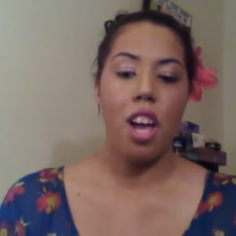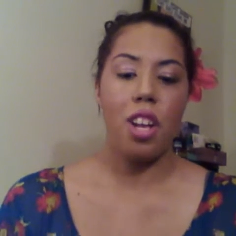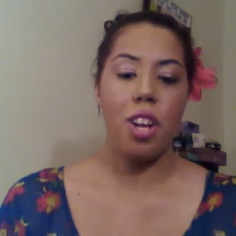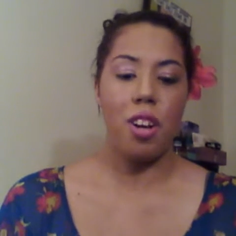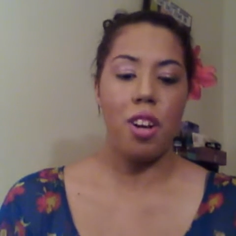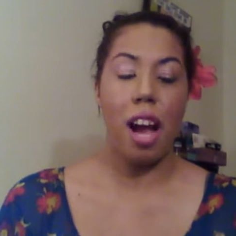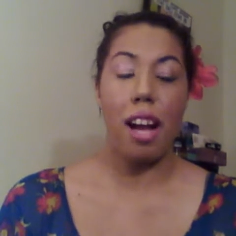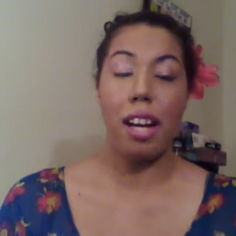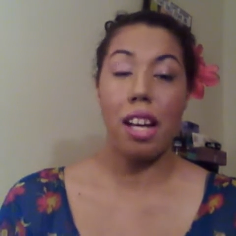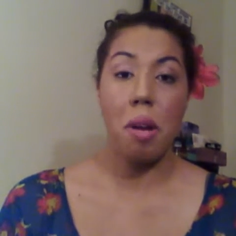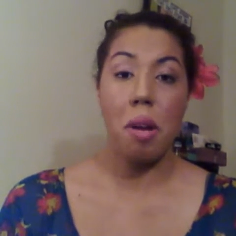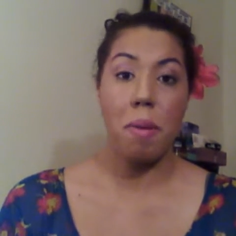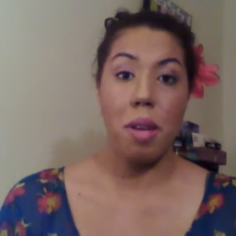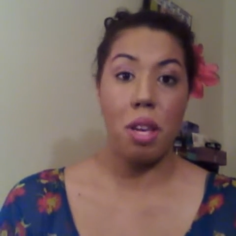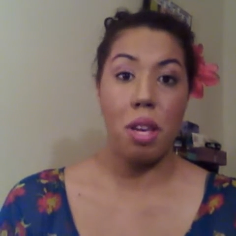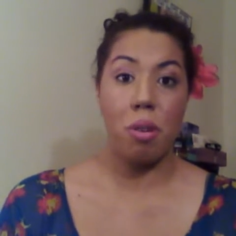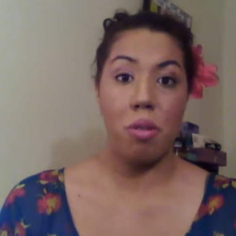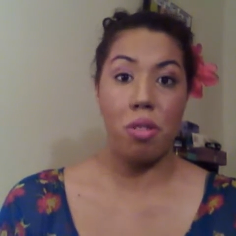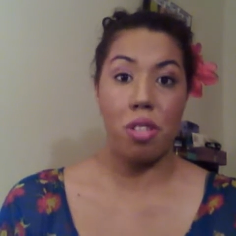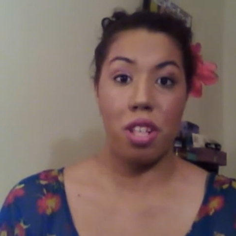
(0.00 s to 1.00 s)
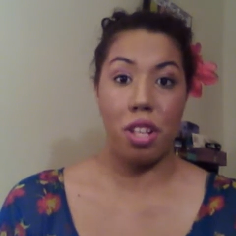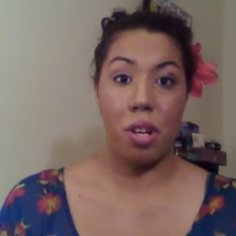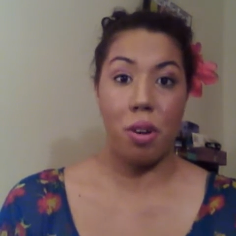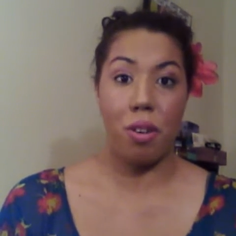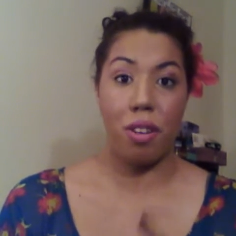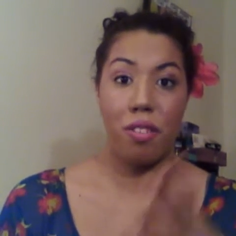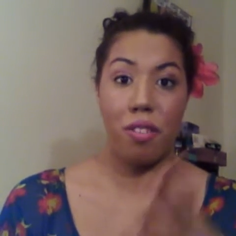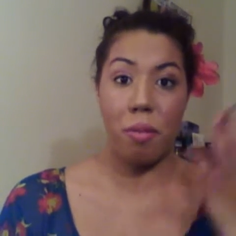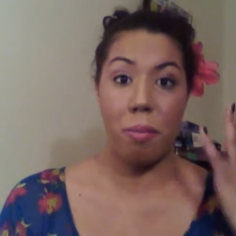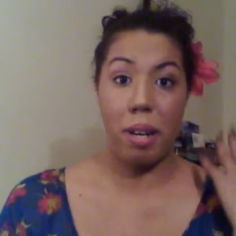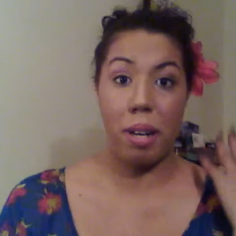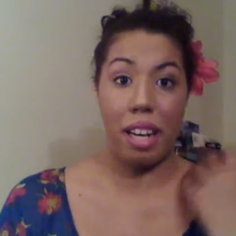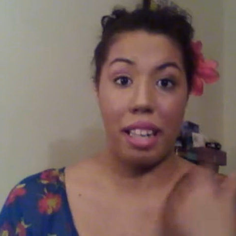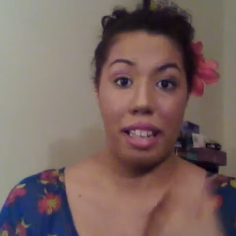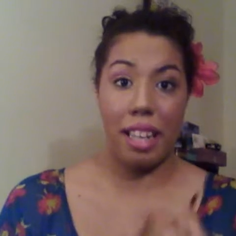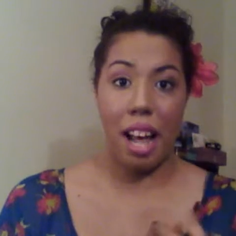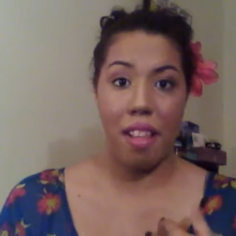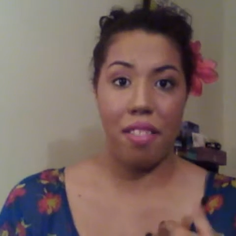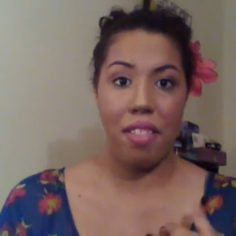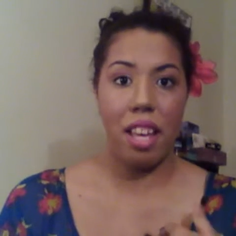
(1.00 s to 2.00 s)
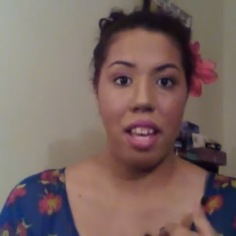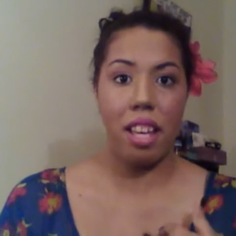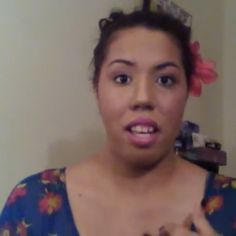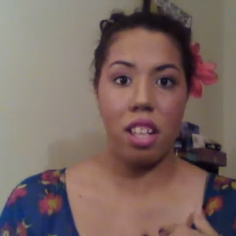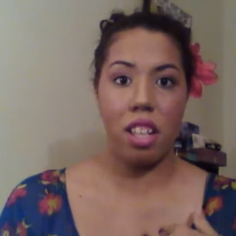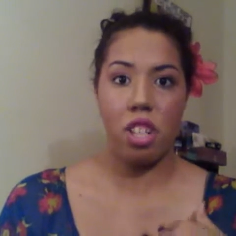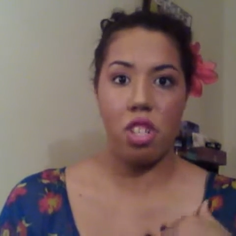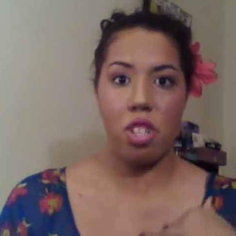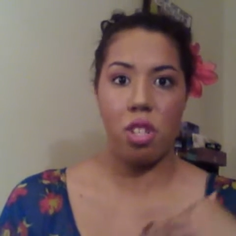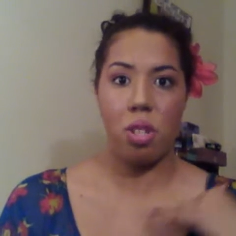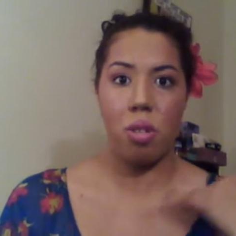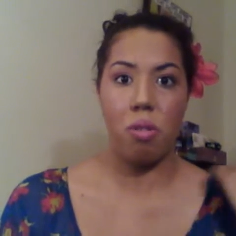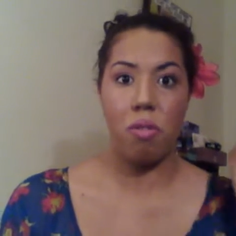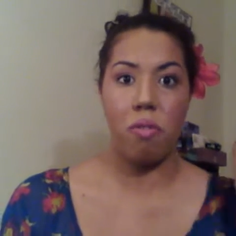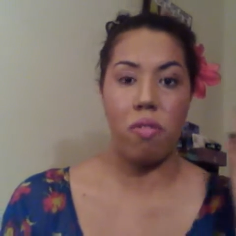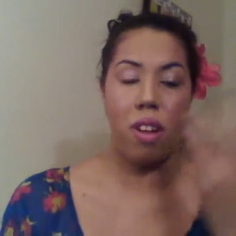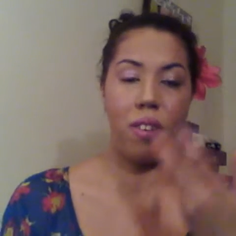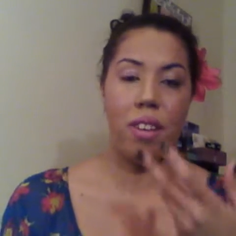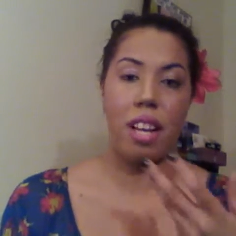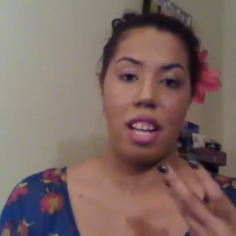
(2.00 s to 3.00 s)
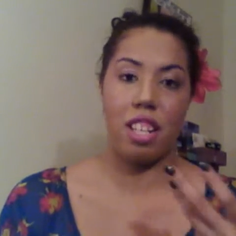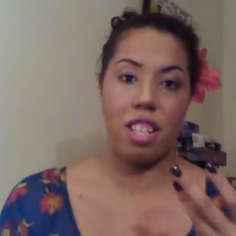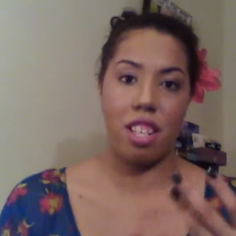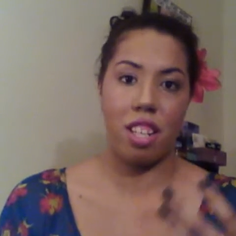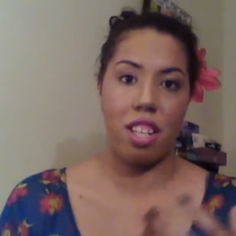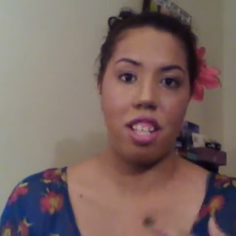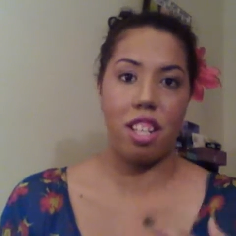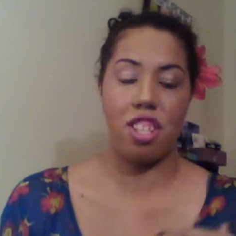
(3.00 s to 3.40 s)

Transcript: you're not going to be used to going from wearing nothing to foundation.